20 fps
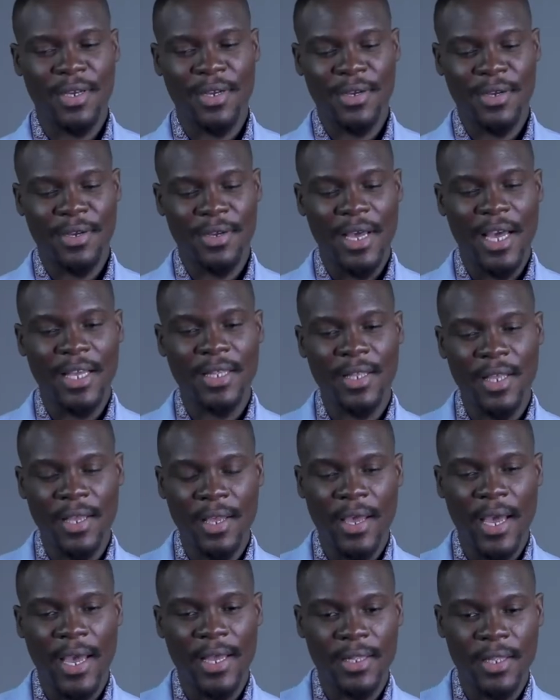I
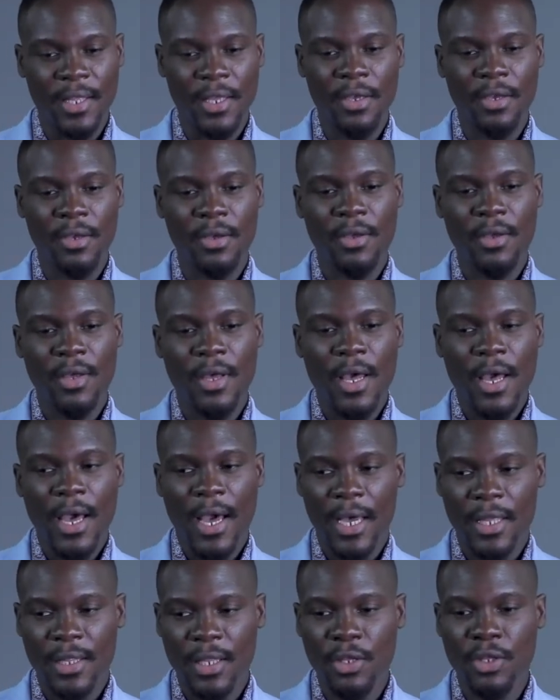think
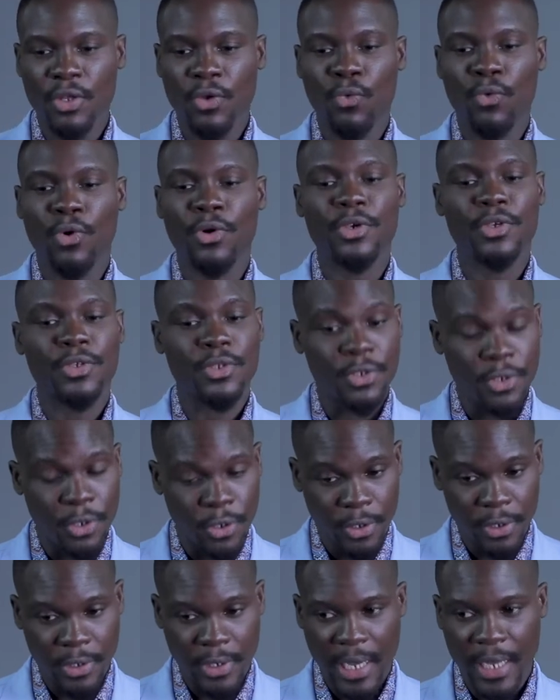the work is
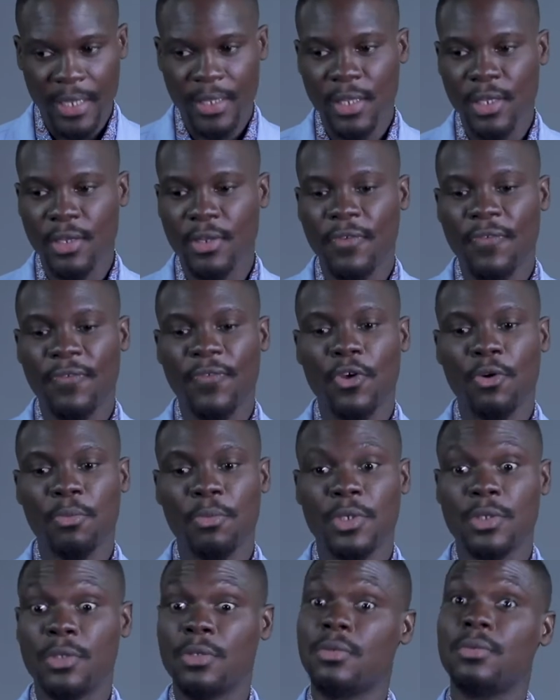good. I think the film
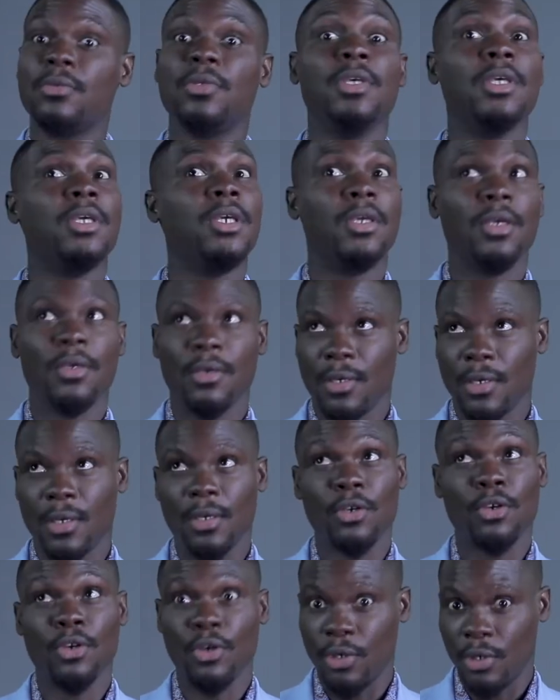is
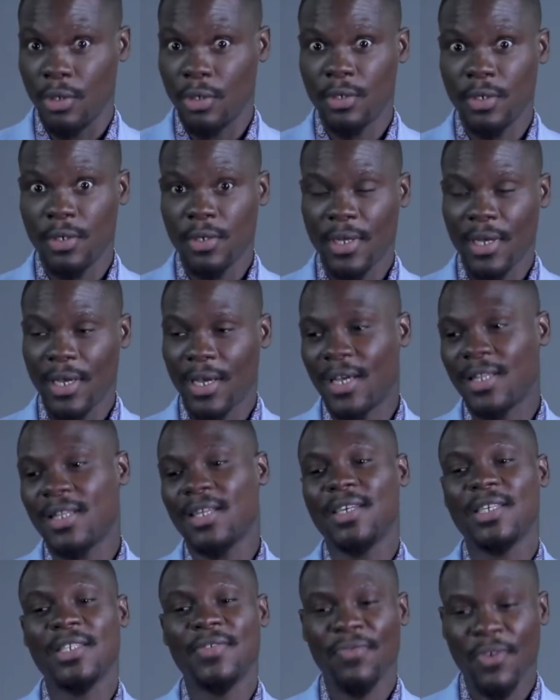good. I
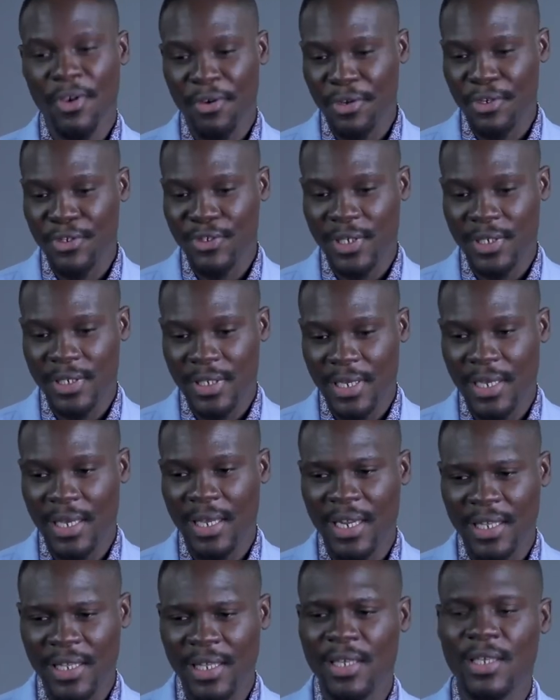think it's very interesting.
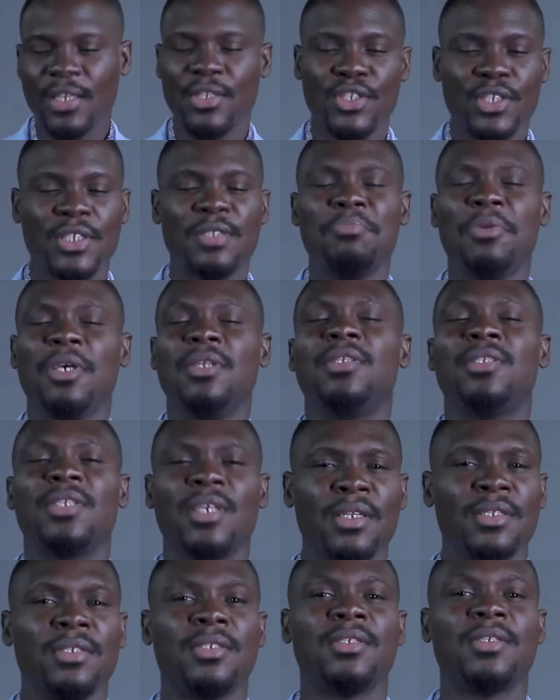And I think it just made
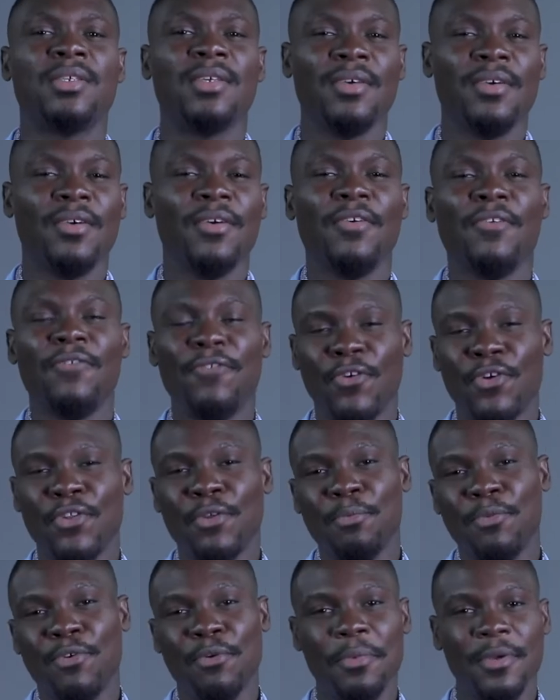sense for the
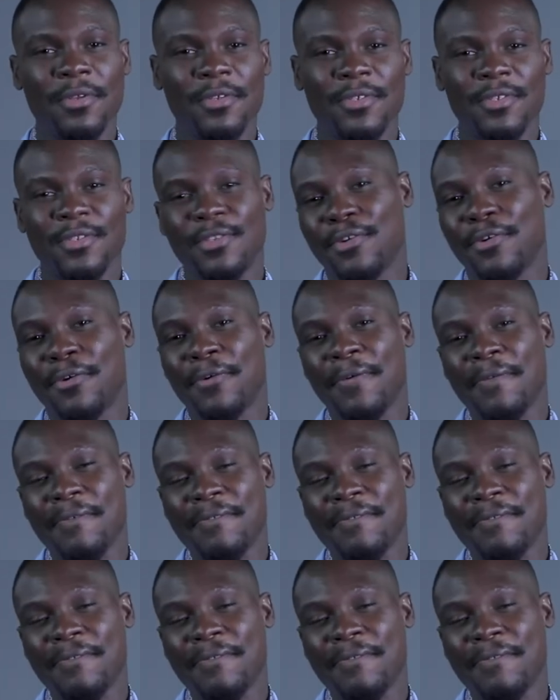moment, so.